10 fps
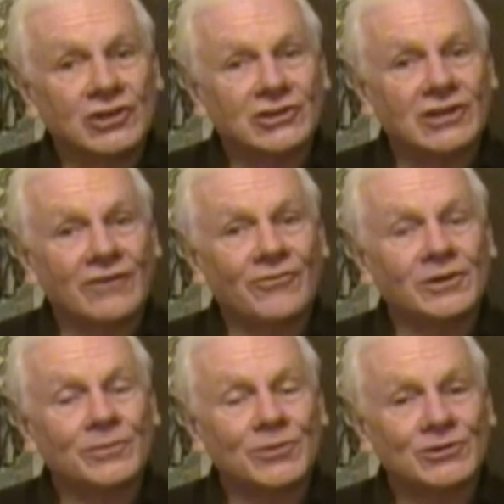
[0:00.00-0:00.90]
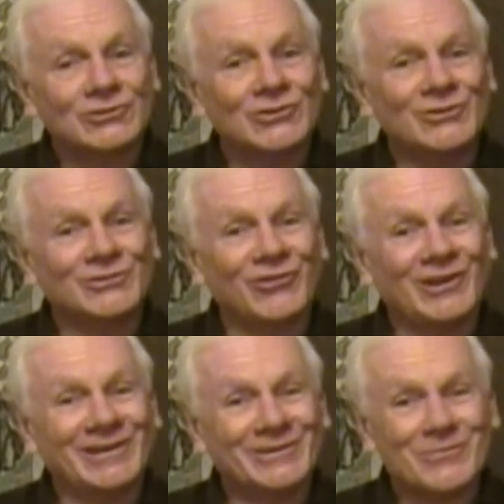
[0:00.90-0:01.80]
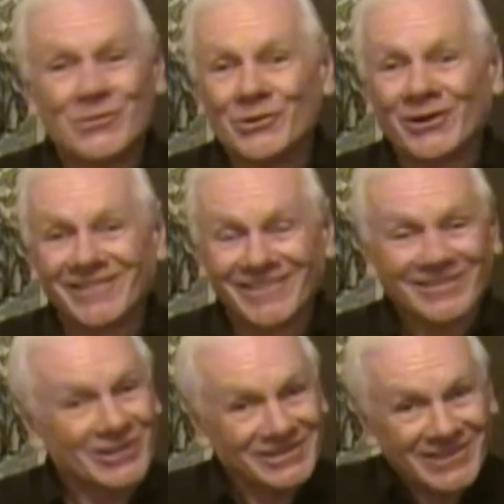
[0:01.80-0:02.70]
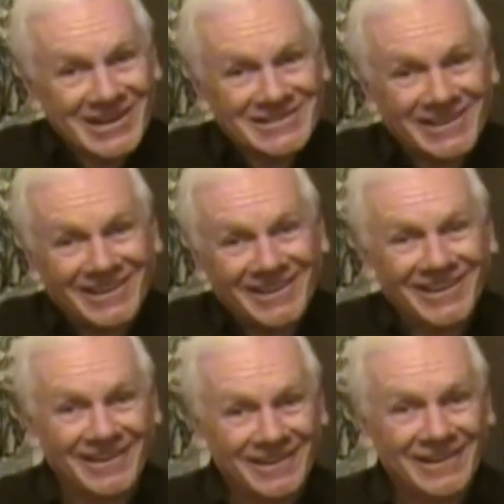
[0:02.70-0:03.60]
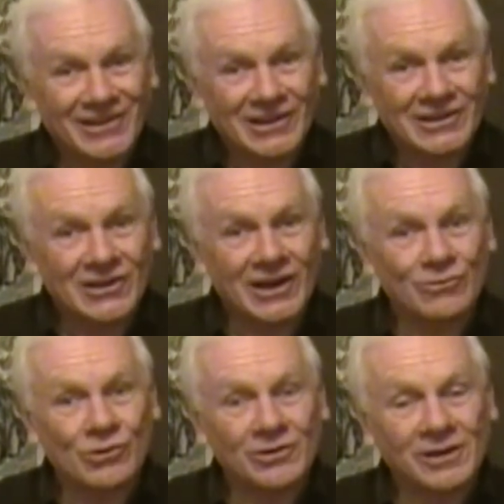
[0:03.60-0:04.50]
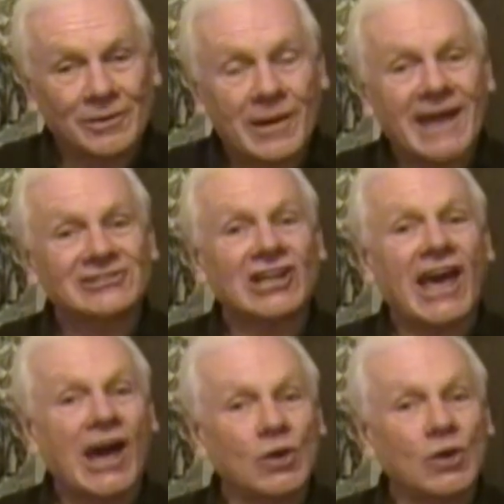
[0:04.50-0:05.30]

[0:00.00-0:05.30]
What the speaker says: Get tough on a person who's feeding the poor. It's crazy. Not wearing a mask